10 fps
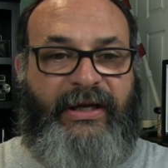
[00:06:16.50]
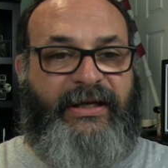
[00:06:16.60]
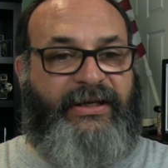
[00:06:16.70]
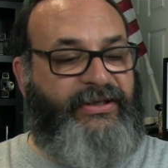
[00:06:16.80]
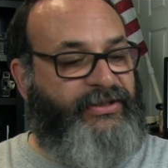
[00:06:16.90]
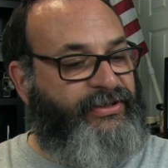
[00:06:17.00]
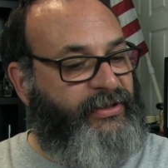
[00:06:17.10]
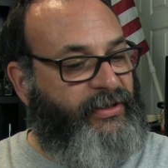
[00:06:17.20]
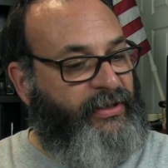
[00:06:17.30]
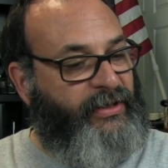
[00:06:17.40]
is
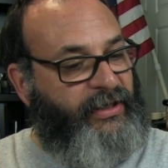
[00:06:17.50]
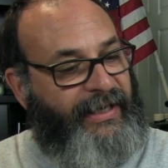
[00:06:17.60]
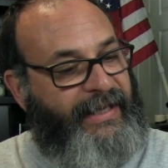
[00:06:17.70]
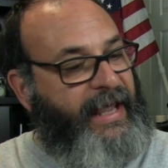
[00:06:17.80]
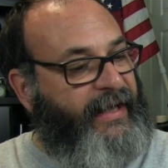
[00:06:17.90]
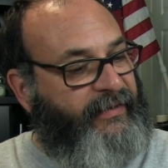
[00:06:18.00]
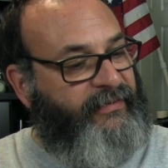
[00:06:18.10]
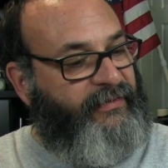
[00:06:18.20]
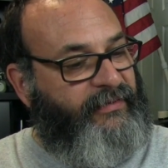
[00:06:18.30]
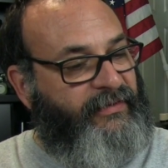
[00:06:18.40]
get
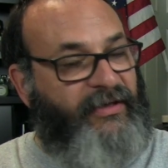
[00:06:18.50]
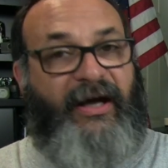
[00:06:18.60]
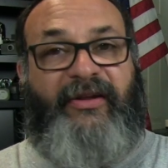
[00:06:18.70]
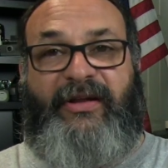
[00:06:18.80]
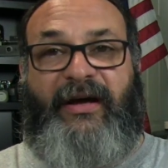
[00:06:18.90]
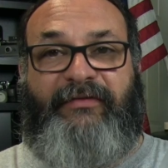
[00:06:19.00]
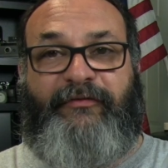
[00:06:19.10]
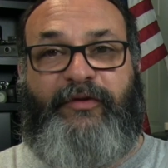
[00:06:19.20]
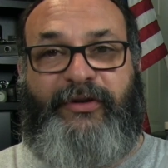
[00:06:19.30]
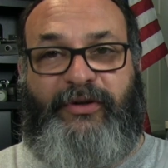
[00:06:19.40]
enough
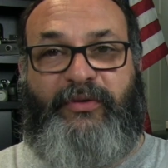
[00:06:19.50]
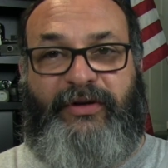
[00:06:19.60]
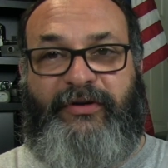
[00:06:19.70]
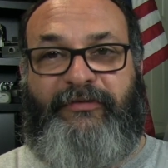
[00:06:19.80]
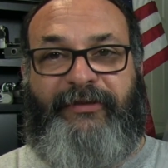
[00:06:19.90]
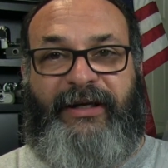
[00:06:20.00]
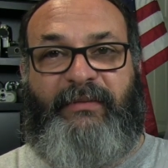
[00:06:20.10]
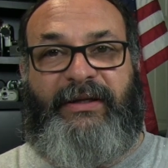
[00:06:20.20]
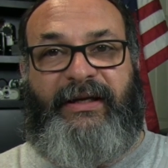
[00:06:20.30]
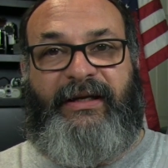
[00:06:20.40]
for you and your
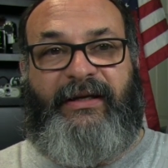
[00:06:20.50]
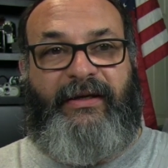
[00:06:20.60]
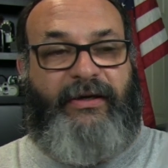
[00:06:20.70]
family,